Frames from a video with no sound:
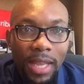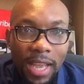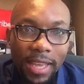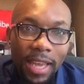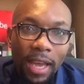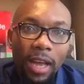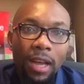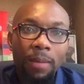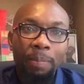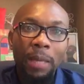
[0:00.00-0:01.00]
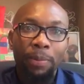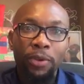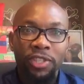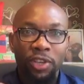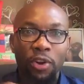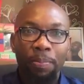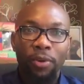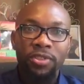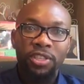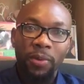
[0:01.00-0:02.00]
Yeah, people using
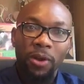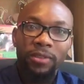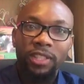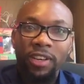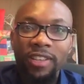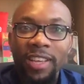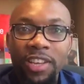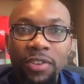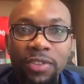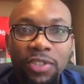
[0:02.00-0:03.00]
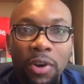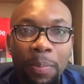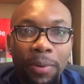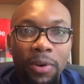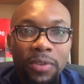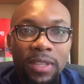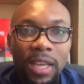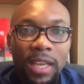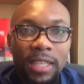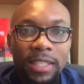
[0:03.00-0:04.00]
GoPros as well. So you can use GoPros
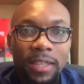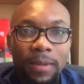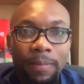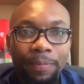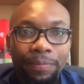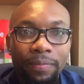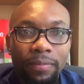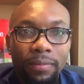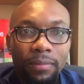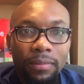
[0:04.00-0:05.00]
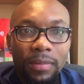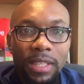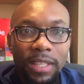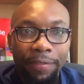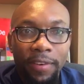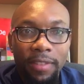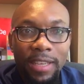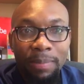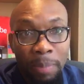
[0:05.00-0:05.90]
and different things.